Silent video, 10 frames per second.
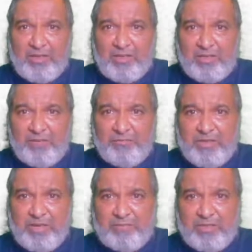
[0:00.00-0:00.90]
Here we
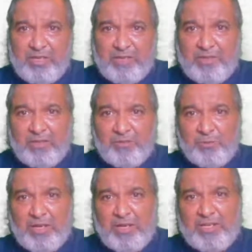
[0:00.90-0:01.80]
have the curvy. So
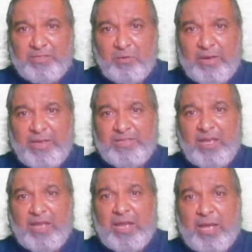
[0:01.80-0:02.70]
then it is called as
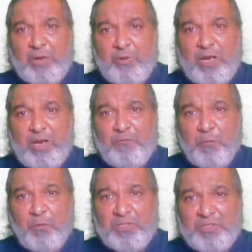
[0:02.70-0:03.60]
arrowhead
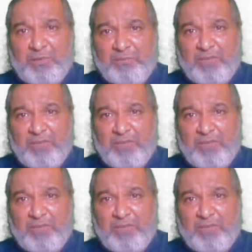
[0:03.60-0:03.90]
folds.